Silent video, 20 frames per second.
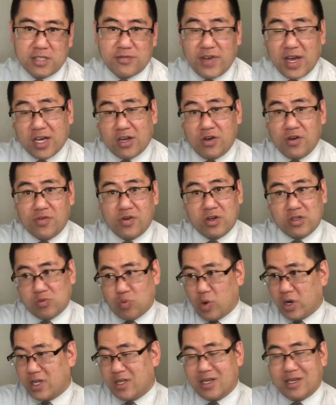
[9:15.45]
Vancouver is
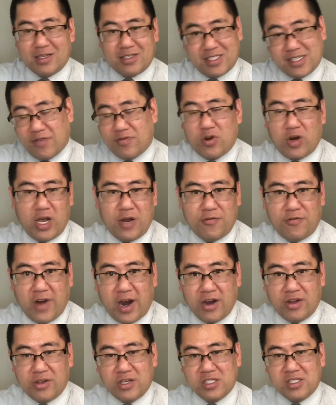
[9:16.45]
one of the seven or eight
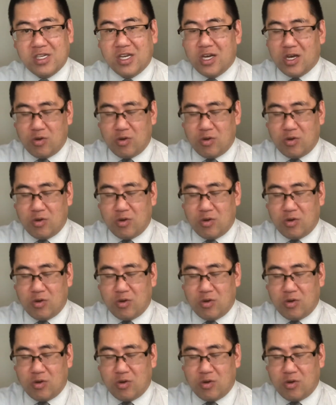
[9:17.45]
finalists,